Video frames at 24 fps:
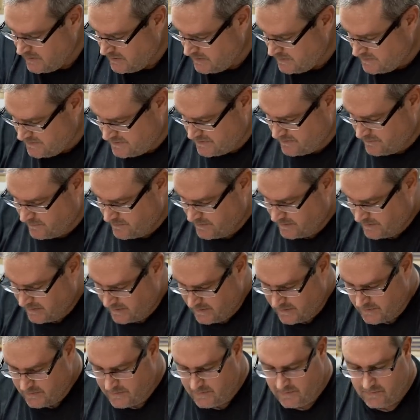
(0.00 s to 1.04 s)
So what I'm going
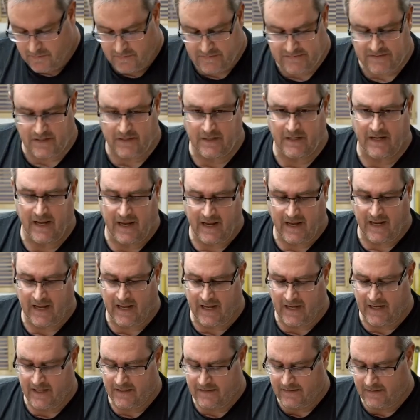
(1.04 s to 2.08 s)
to do is I'm going to
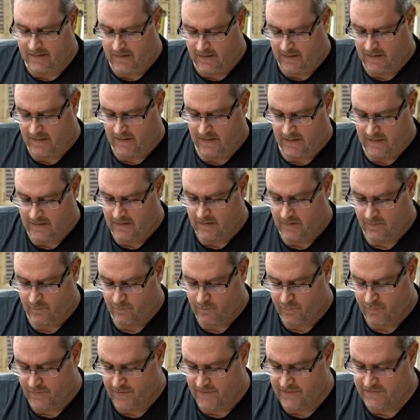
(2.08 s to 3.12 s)
add a
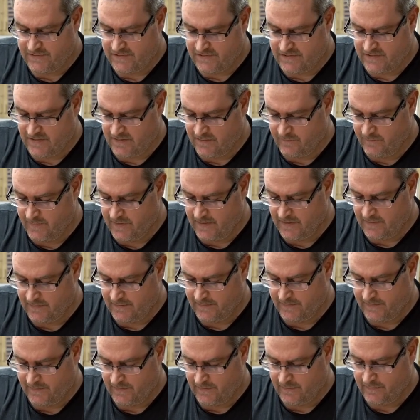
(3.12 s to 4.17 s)
bridge to the middle
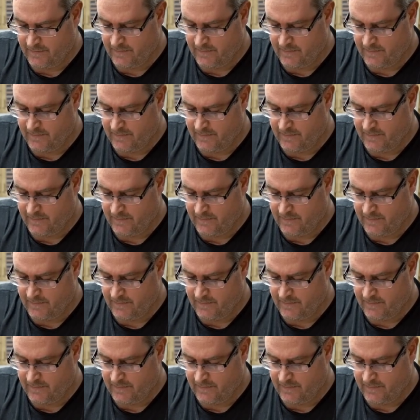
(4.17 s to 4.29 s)
here.